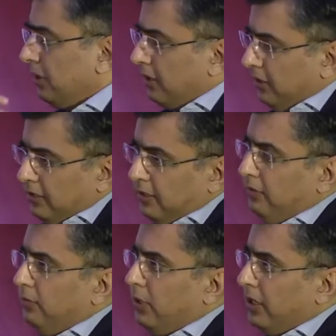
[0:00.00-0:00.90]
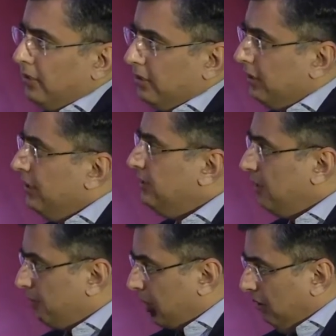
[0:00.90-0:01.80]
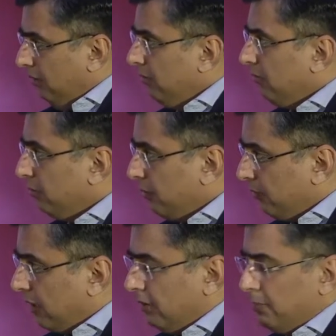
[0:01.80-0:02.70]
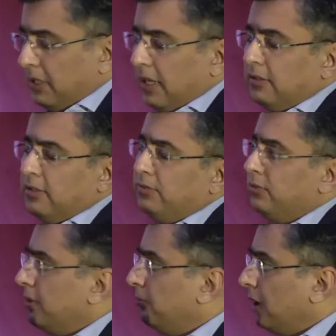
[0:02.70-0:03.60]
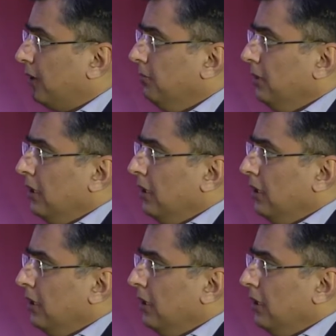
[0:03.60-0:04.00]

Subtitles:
But I think given where learnings have been, we've kind of been at this for some time.